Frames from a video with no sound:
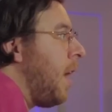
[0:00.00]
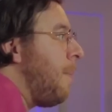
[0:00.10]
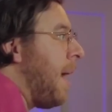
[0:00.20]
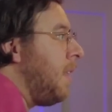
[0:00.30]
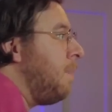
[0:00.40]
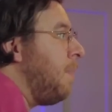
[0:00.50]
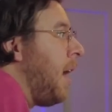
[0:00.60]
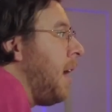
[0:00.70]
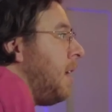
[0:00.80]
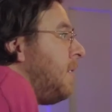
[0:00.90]
I made
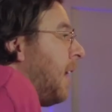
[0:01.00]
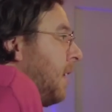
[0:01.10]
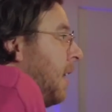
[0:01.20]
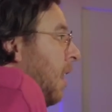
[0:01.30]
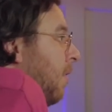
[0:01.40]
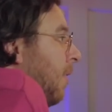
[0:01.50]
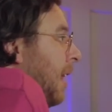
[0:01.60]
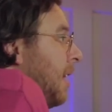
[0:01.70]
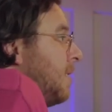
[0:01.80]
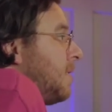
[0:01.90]
my Technicolor
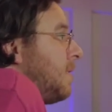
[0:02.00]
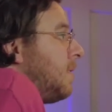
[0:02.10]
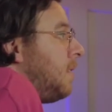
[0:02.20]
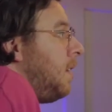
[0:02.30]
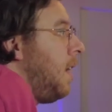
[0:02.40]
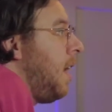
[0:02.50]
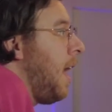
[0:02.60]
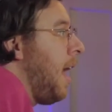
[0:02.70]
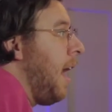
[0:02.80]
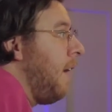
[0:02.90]
release
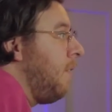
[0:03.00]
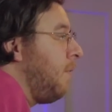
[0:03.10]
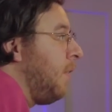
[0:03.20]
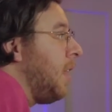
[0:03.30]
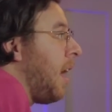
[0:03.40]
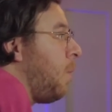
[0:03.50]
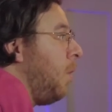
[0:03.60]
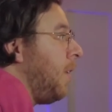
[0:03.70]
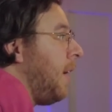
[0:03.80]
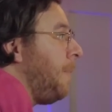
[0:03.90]
for Like
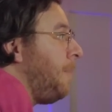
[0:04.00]
Water,